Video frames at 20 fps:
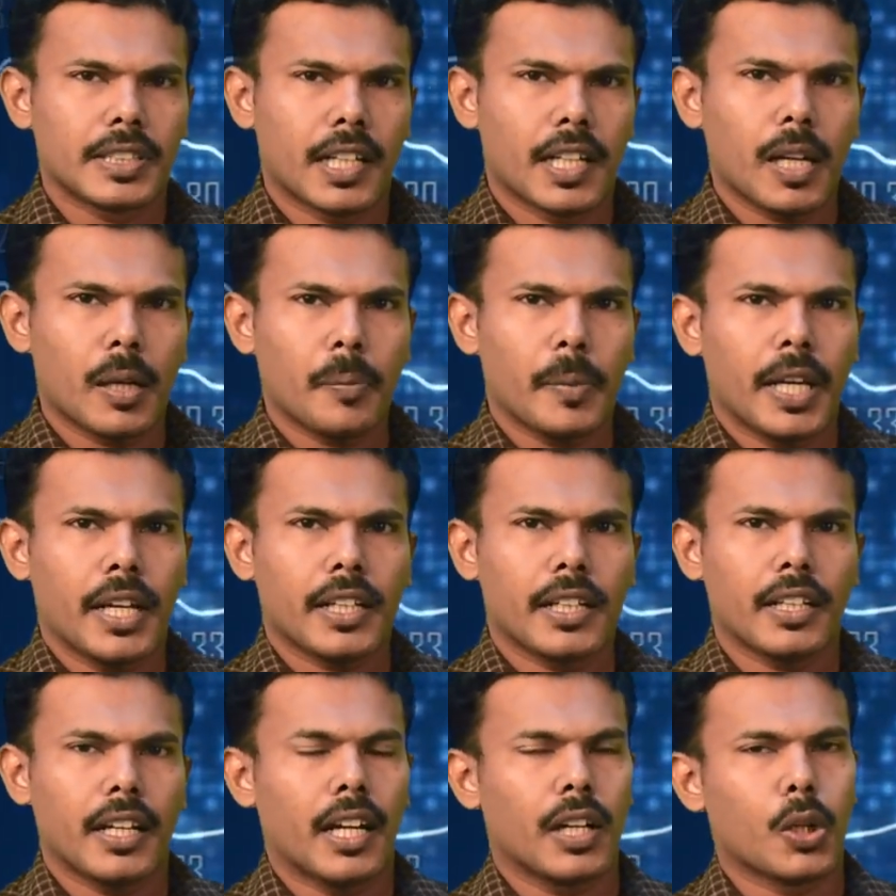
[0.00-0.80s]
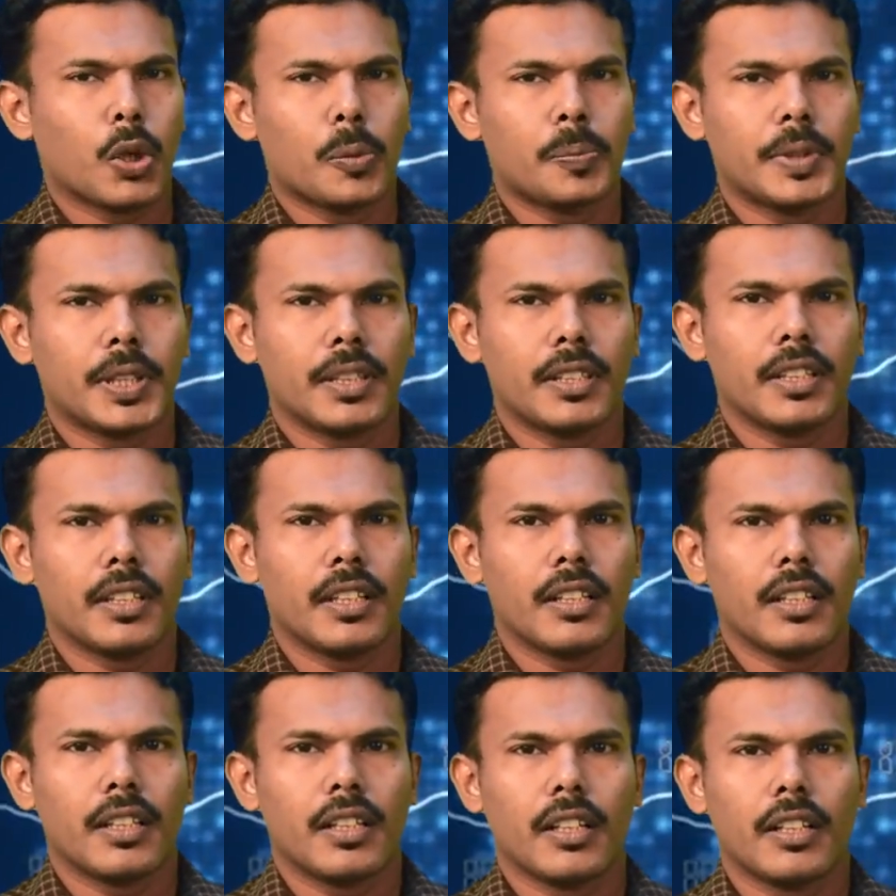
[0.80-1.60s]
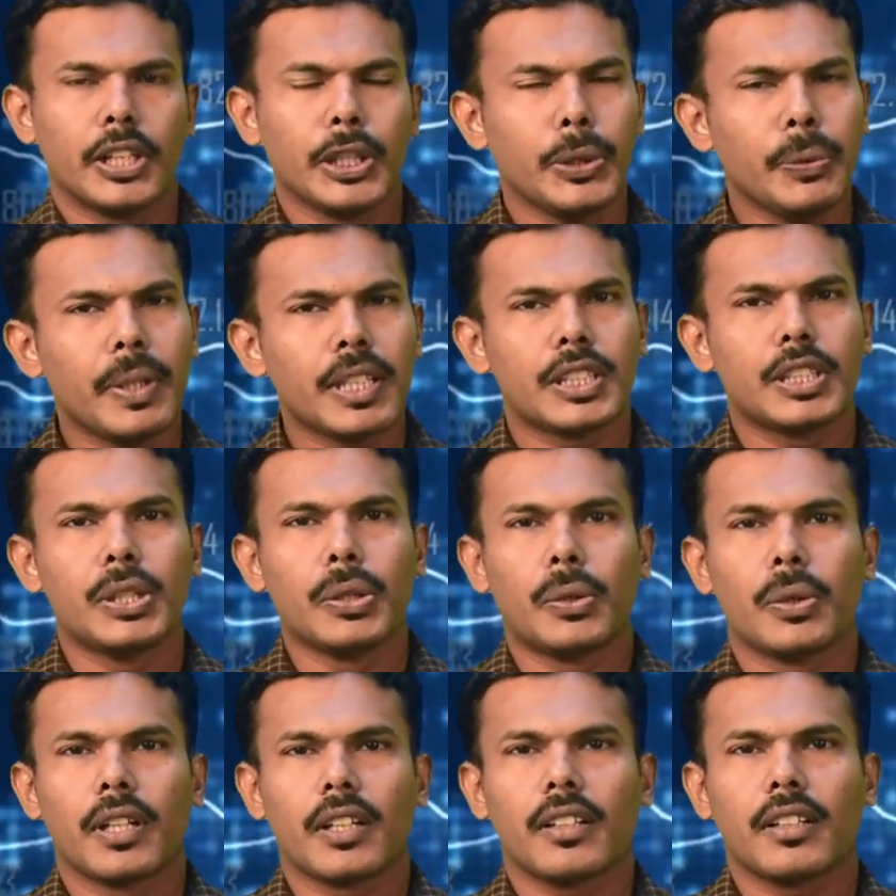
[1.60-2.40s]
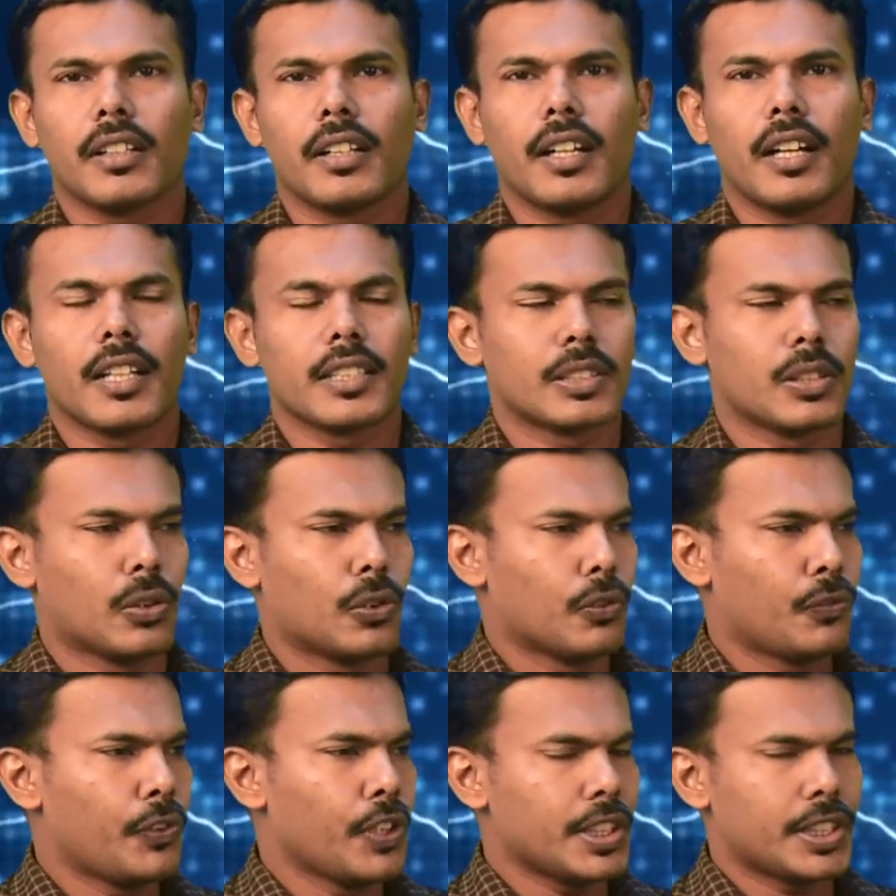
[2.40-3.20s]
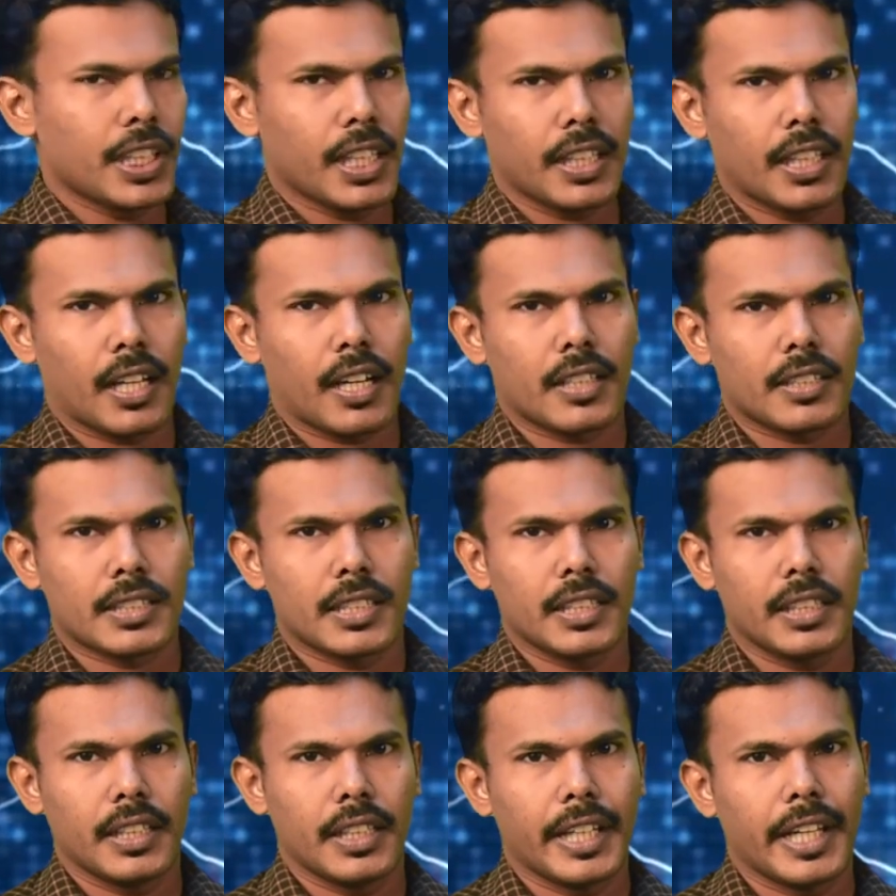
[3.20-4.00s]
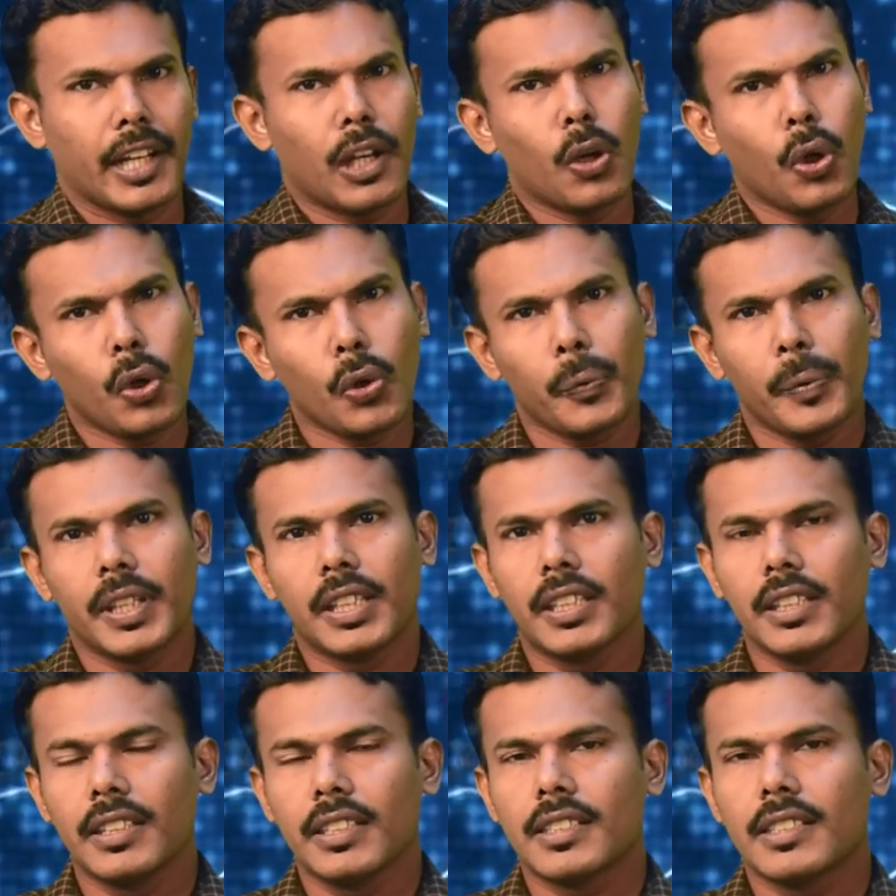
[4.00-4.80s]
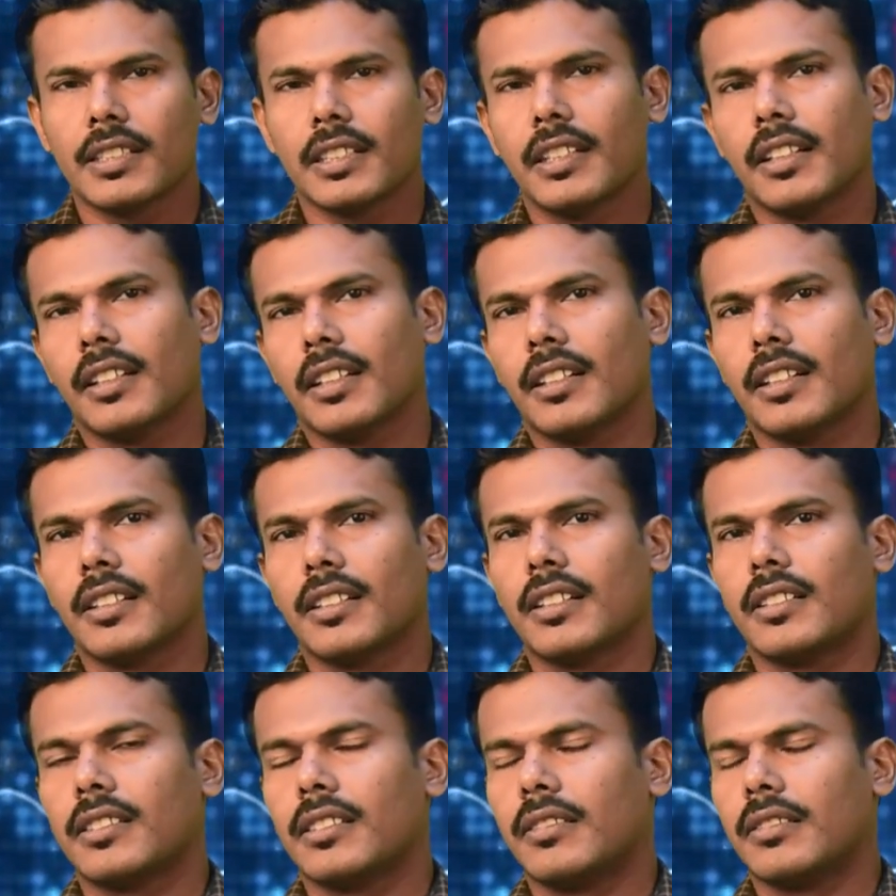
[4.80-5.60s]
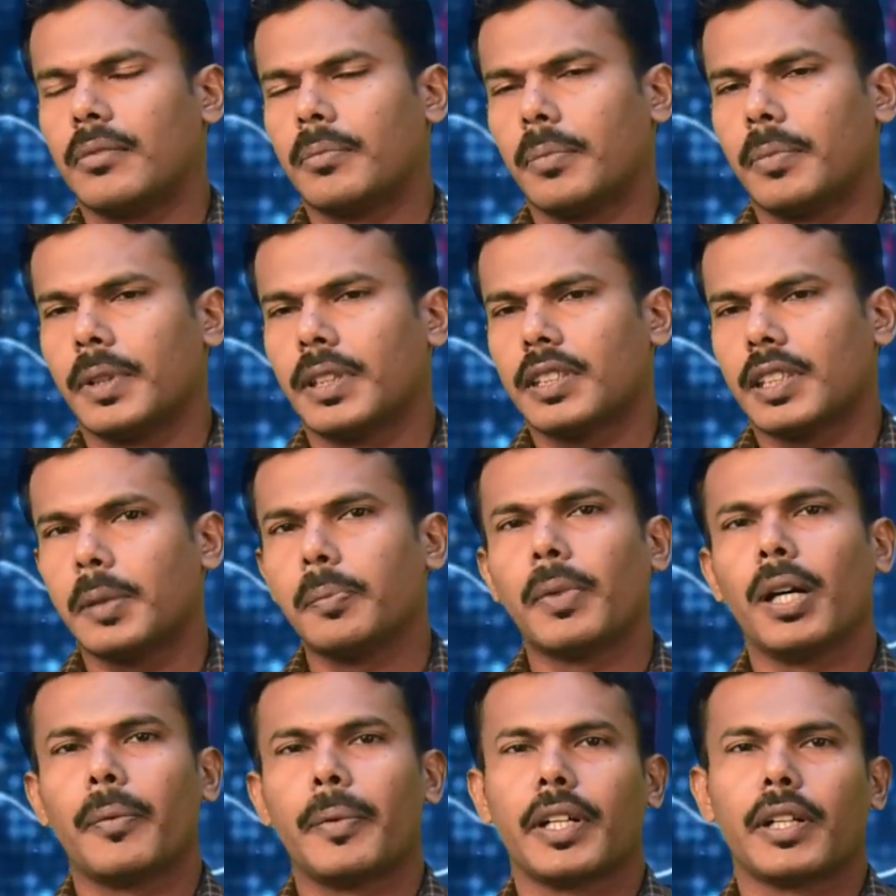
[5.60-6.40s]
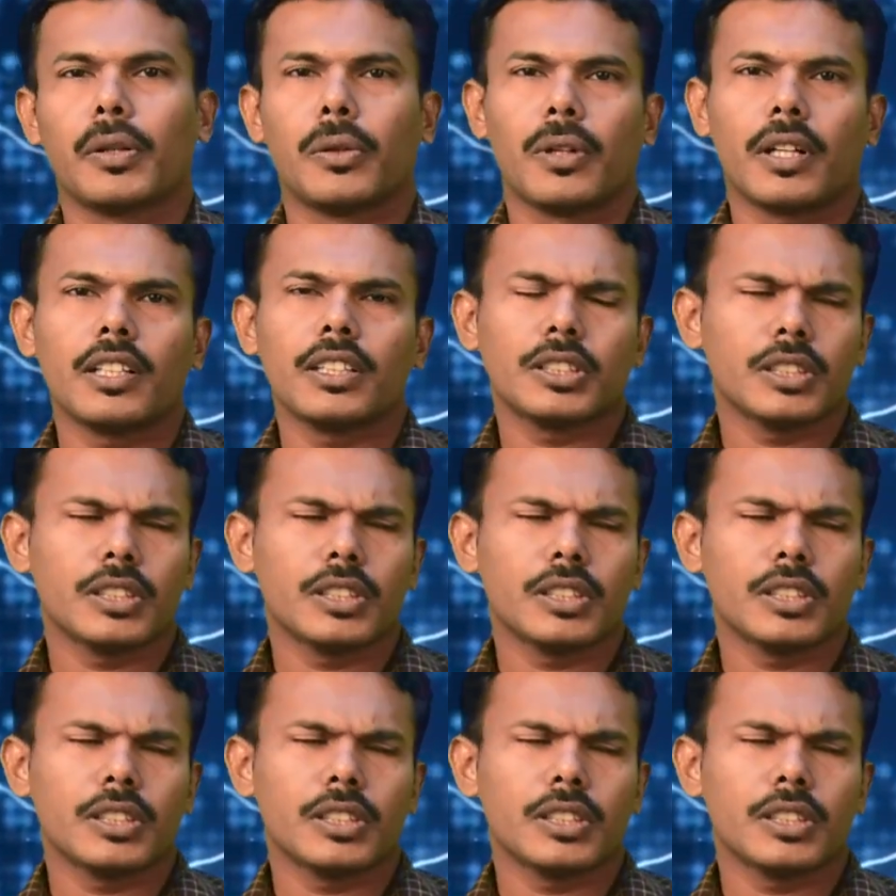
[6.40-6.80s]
Central Bank adopted US dollar as the official currency along with Zimbabwean dollar.